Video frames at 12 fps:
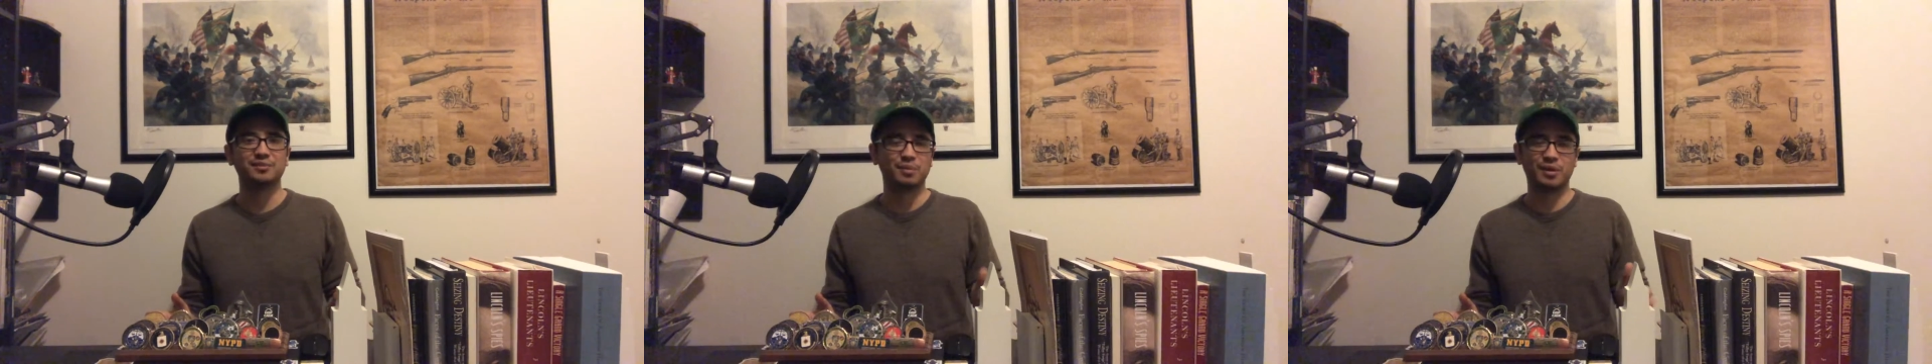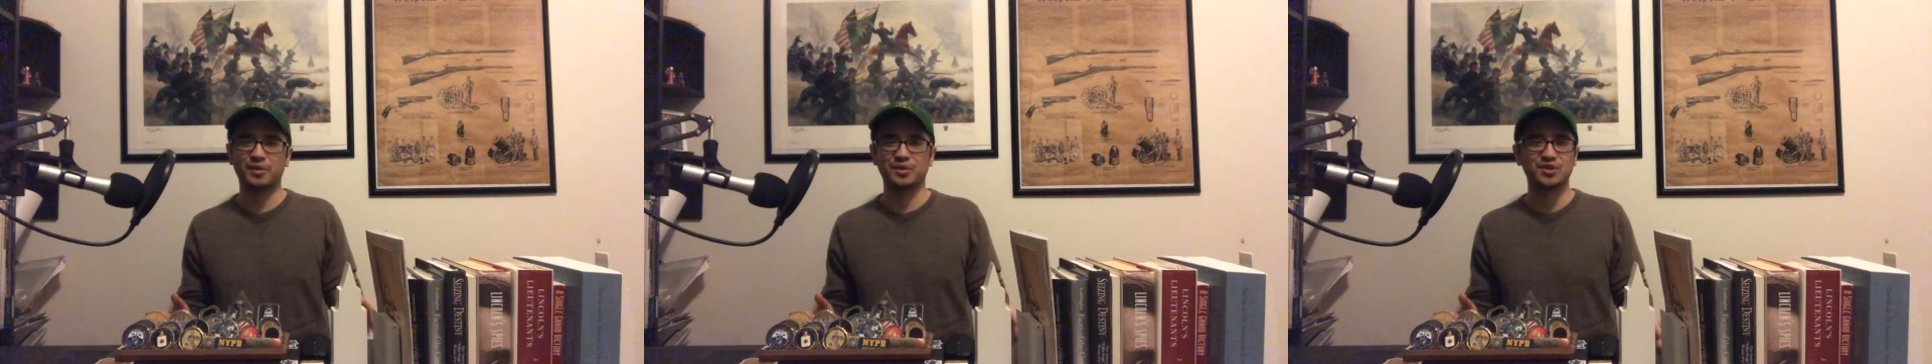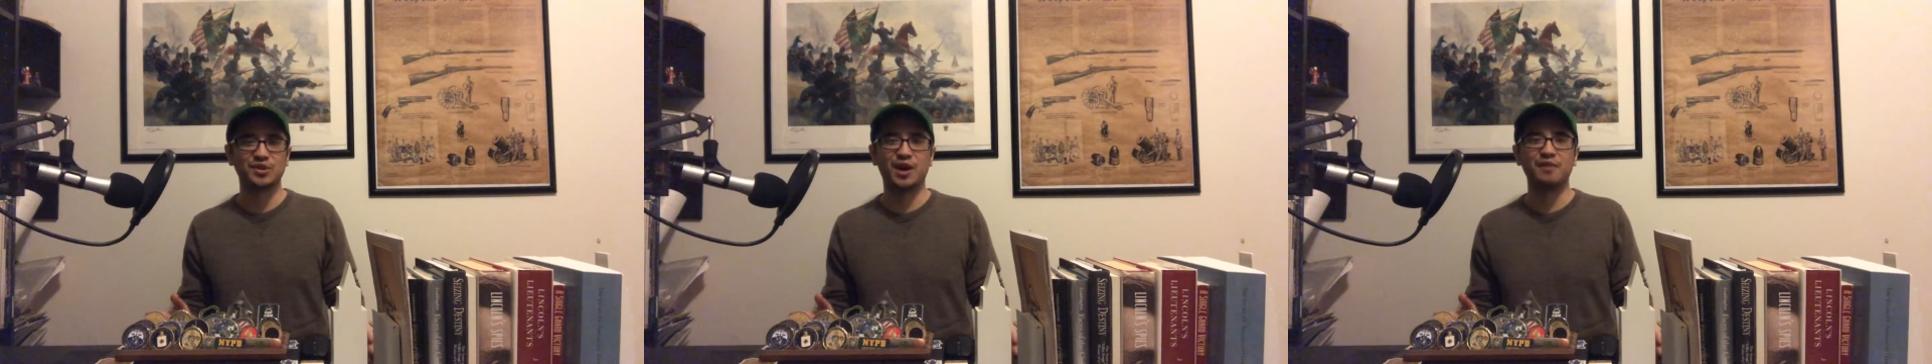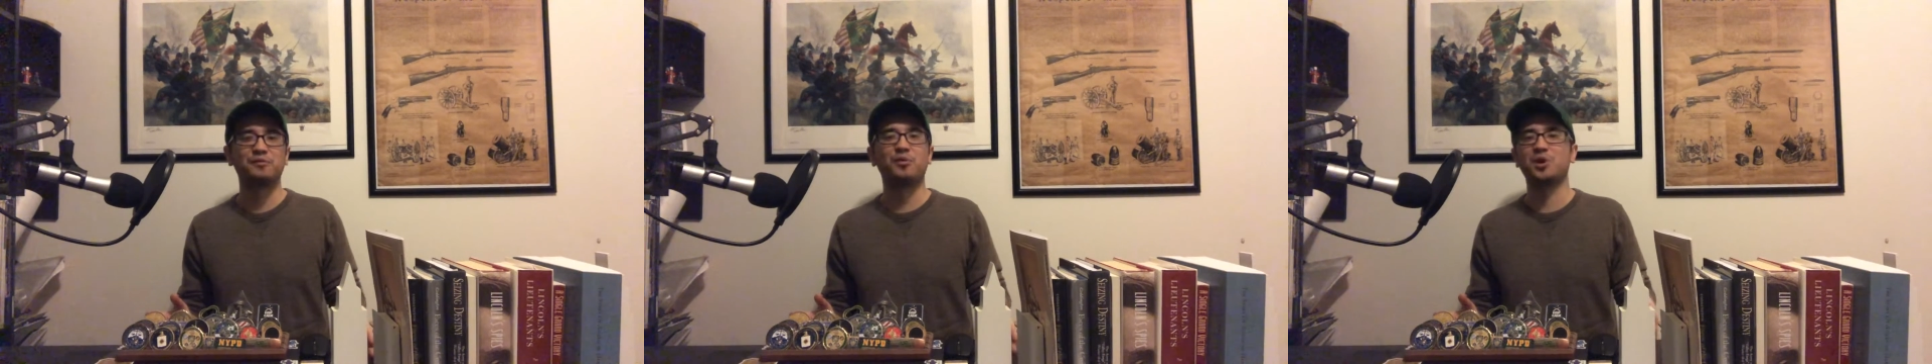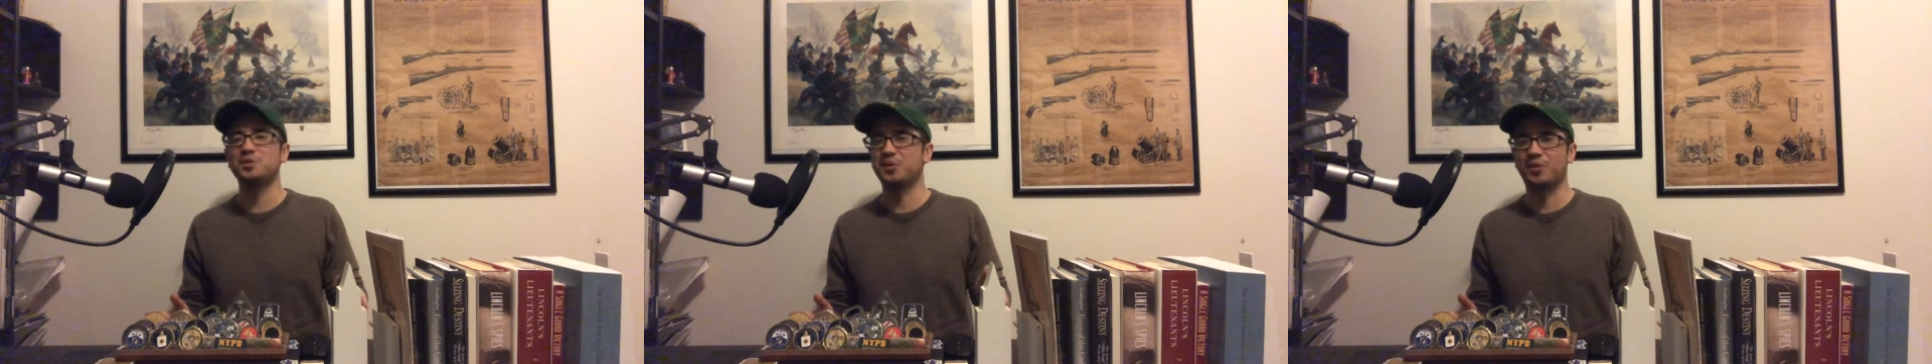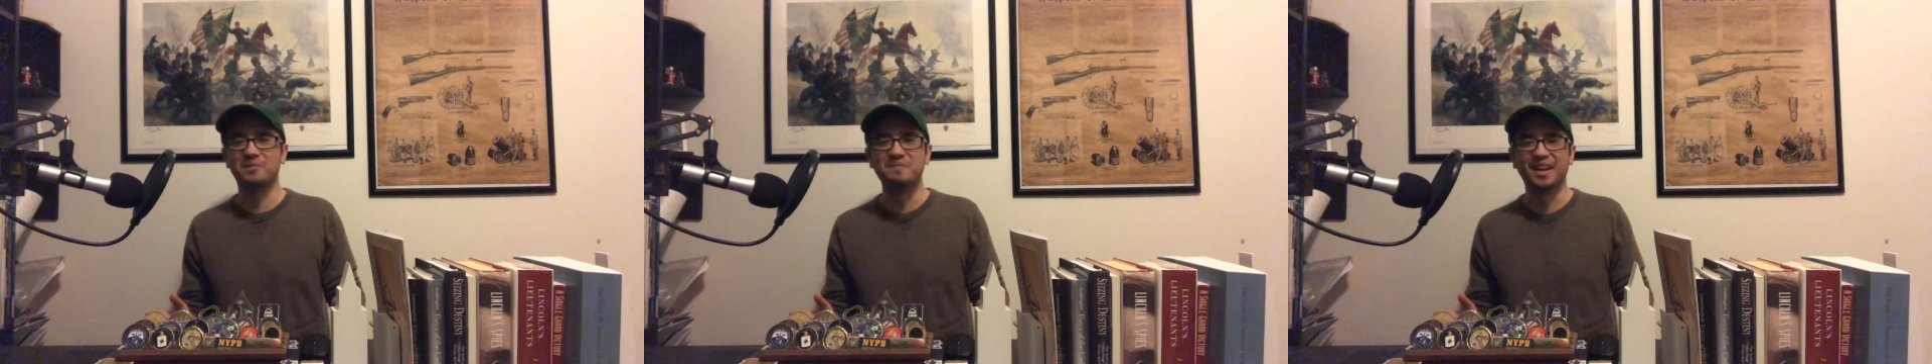whether it's law
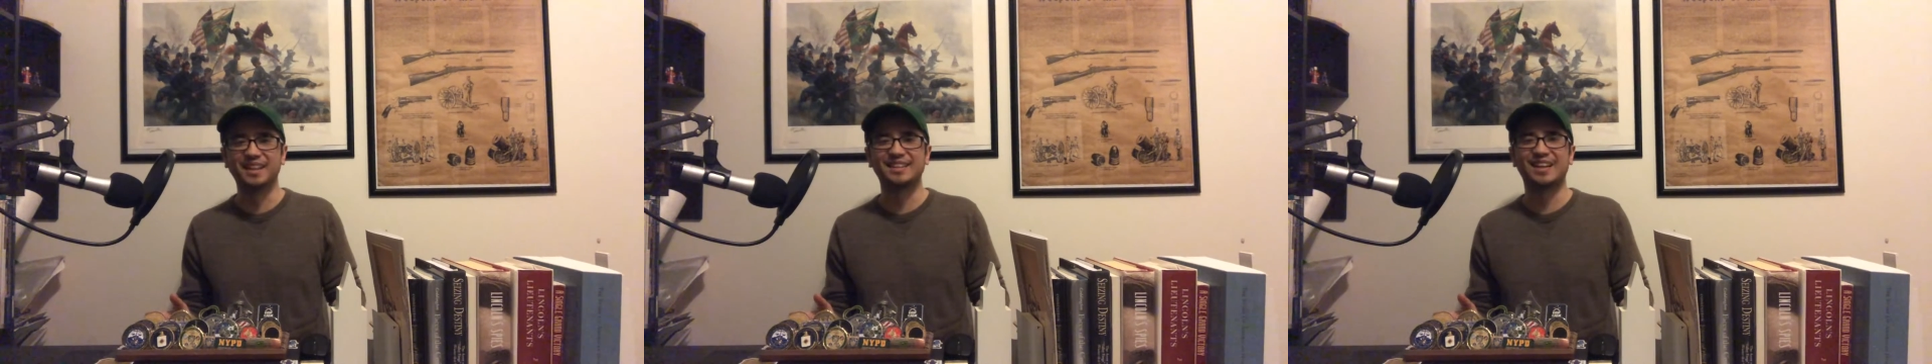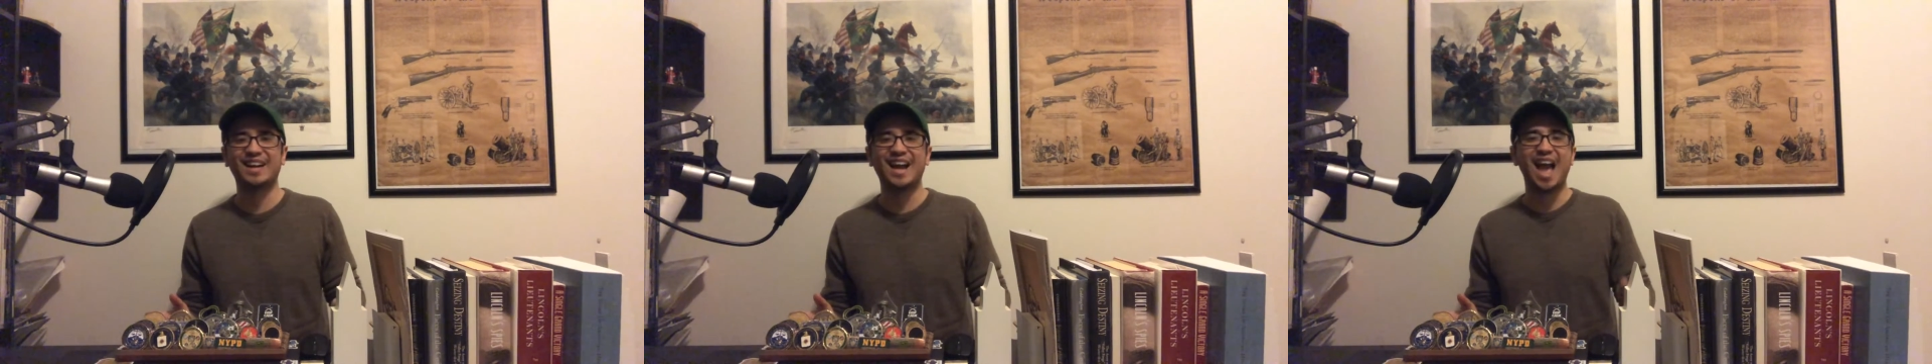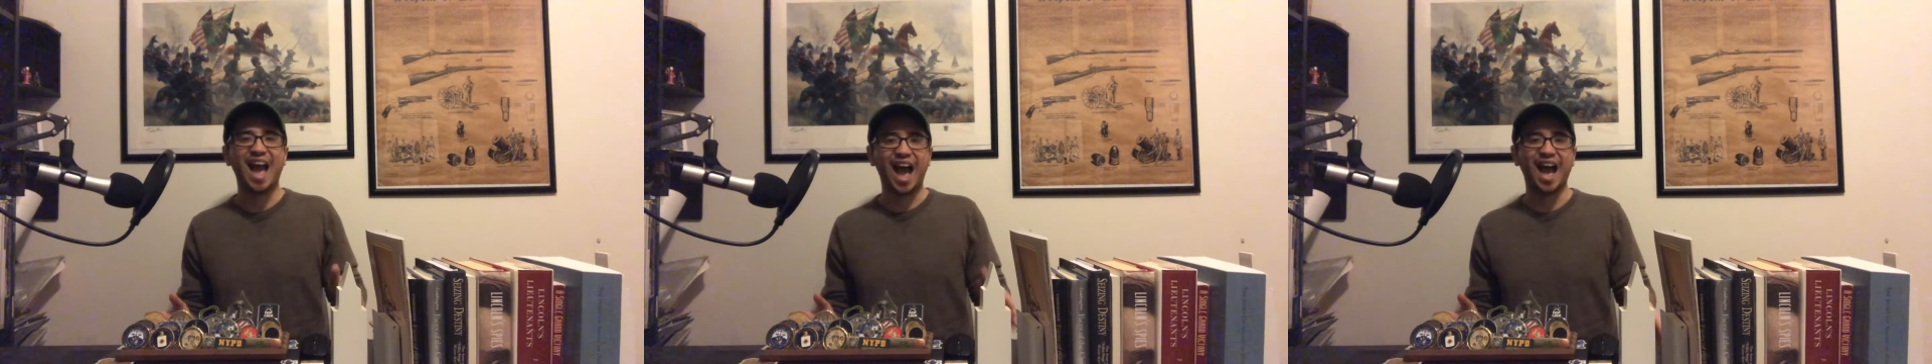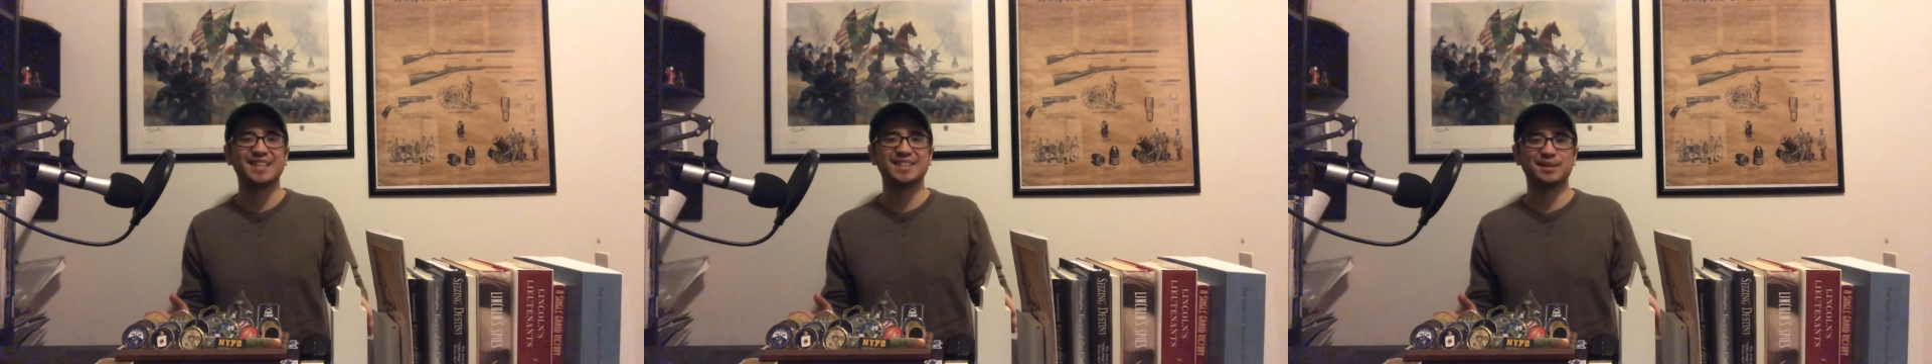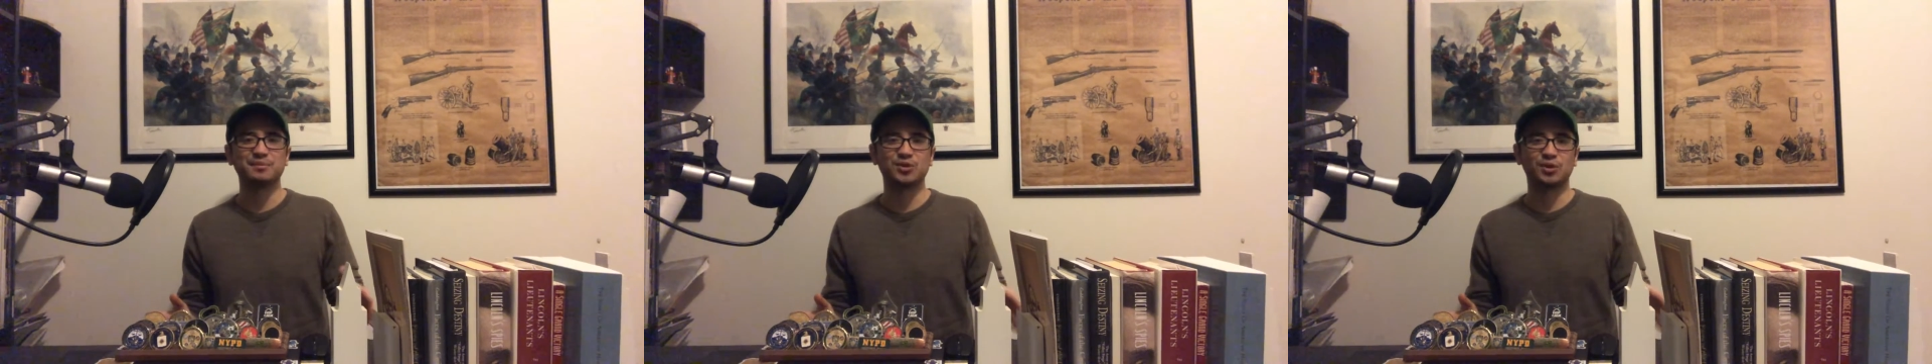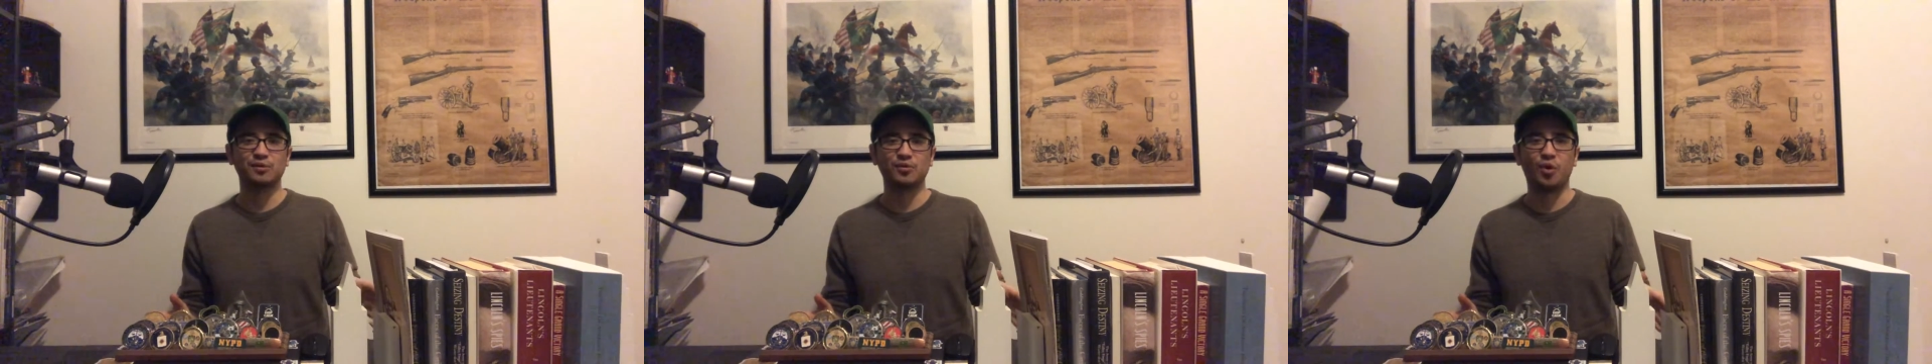enforcement or military, has some
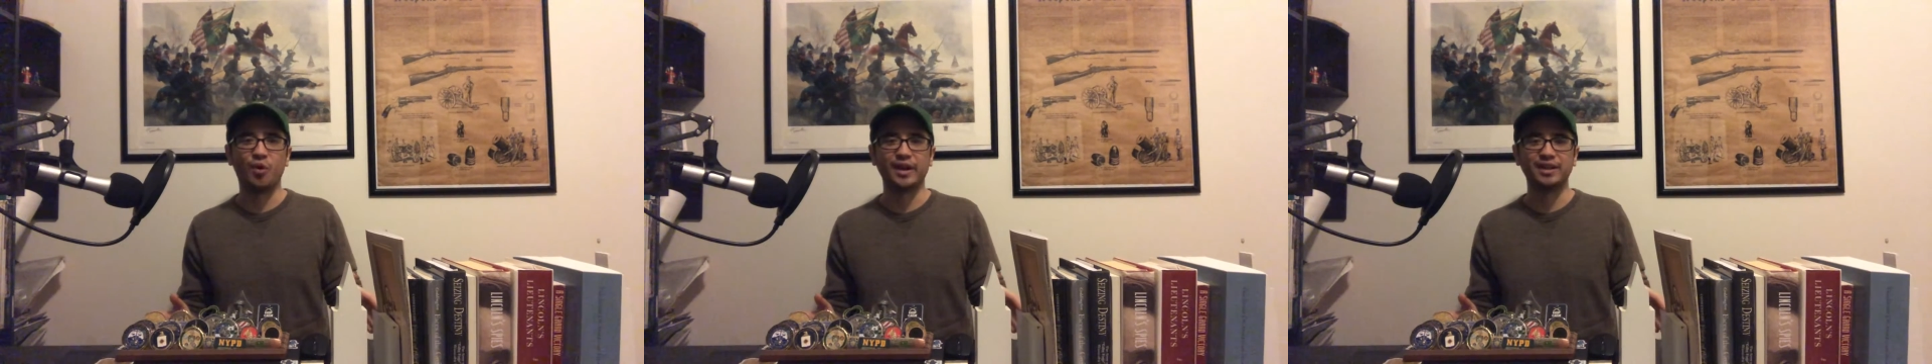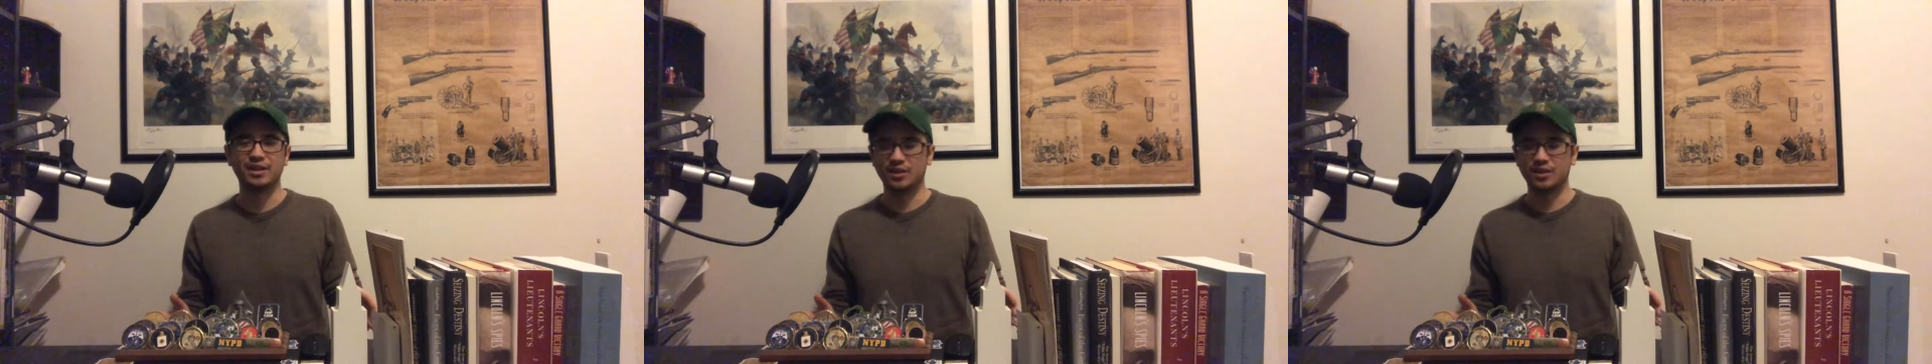sort of coin.